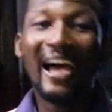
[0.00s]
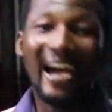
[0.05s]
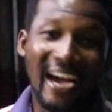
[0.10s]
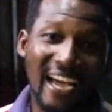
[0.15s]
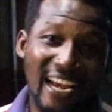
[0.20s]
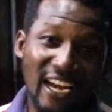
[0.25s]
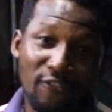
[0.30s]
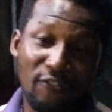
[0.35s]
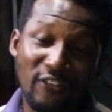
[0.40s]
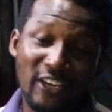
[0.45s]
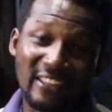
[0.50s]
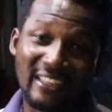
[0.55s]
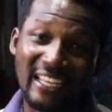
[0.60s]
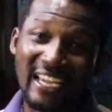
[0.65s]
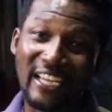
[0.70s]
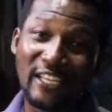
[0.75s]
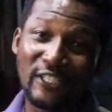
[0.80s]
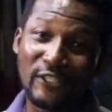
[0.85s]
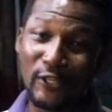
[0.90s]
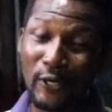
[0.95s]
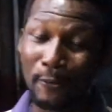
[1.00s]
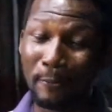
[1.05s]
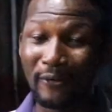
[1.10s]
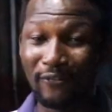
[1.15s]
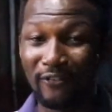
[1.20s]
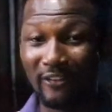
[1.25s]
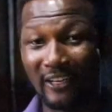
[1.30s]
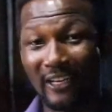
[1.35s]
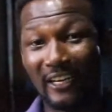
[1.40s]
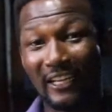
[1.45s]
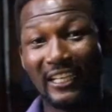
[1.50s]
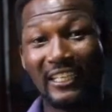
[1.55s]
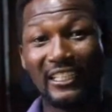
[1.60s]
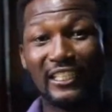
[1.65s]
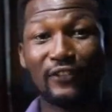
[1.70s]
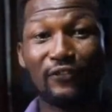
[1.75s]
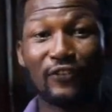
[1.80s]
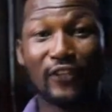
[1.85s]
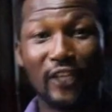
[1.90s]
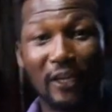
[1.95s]
Hi there, friend. Thank you so much for
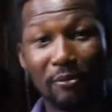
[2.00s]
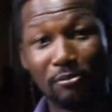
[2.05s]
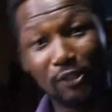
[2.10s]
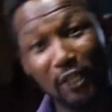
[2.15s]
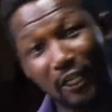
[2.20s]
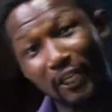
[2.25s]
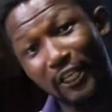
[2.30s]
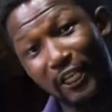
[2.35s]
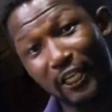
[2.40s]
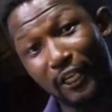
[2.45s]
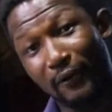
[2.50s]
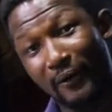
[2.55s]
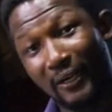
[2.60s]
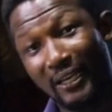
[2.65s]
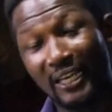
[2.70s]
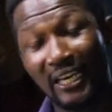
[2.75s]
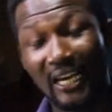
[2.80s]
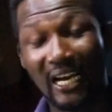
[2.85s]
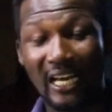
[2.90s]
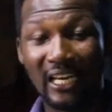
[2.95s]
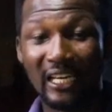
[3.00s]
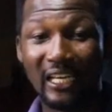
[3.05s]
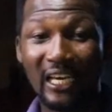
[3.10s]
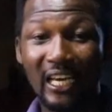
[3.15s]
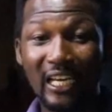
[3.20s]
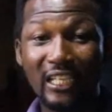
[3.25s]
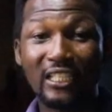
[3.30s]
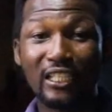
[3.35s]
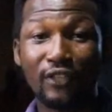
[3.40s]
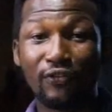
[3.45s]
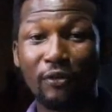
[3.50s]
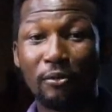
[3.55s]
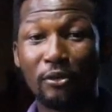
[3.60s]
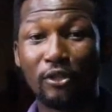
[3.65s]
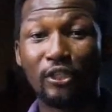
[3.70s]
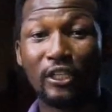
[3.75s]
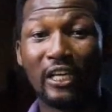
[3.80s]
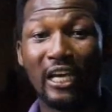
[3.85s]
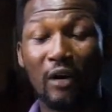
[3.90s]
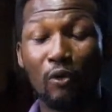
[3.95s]
clicking this video. I'm Sunday Oyewale, and in this
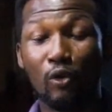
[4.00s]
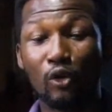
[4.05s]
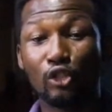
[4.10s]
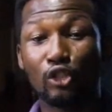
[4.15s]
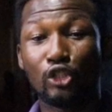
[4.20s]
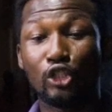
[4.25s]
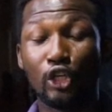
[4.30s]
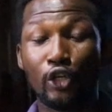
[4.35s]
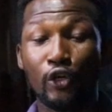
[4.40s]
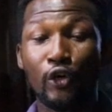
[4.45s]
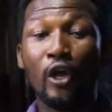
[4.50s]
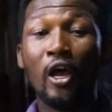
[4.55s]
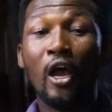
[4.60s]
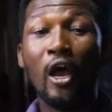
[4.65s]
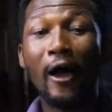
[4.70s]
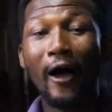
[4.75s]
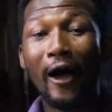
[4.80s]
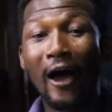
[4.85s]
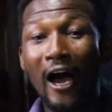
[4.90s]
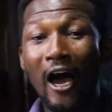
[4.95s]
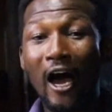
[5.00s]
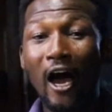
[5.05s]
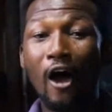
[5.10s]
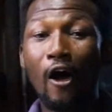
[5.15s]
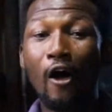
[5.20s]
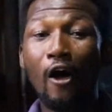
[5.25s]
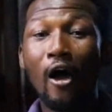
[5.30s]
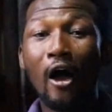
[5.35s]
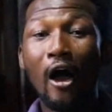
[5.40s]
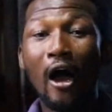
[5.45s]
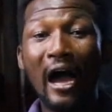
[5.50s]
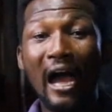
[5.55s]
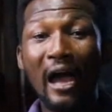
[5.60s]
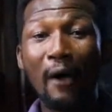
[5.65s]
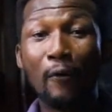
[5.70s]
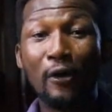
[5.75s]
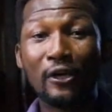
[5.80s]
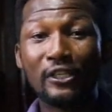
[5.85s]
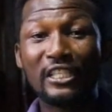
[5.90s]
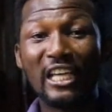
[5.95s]
video today, I want to show you how
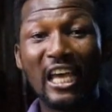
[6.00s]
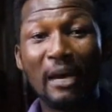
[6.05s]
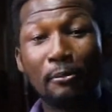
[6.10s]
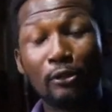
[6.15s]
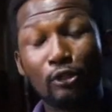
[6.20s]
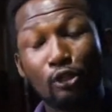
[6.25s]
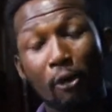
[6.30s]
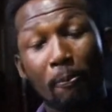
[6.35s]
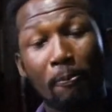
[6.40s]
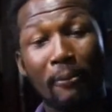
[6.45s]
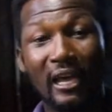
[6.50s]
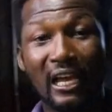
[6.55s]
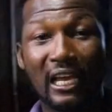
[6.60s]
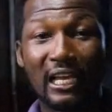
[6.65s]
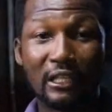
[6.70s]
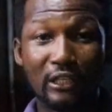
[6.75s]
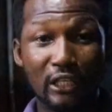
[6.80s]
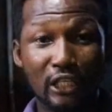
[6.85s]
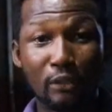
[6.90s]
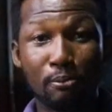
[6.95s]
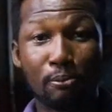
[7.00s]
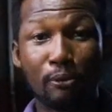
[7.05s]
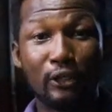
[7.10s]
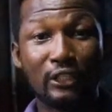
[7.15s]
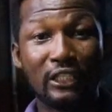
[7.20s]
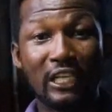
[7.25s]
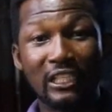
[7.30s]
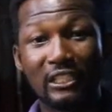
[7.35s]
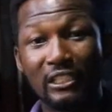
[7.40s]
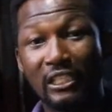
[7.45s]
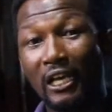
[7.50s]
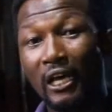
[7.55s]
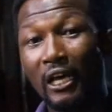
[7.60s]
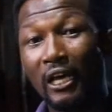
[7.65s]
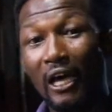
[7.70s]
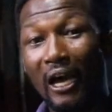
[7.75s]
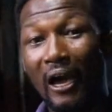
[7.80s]
I was able to bake this project.